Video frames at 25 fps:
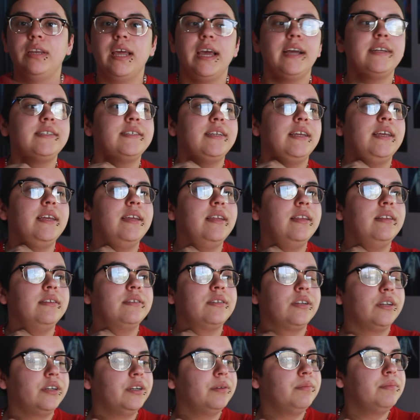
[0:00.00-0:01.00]
next, in
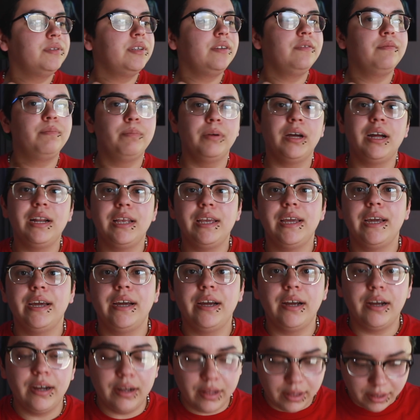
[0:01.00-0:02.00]
terms of body
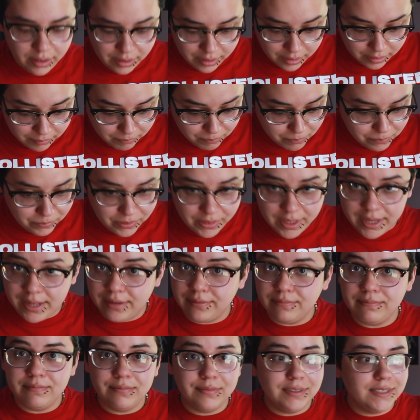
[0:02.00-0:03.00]
hair,
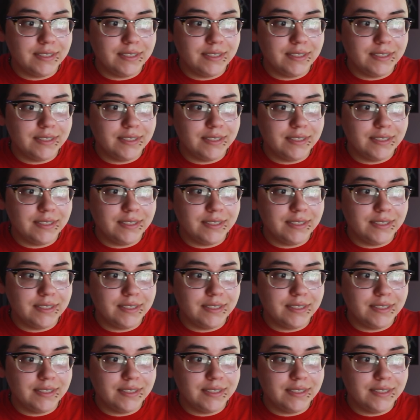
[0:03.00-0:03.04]
bitch.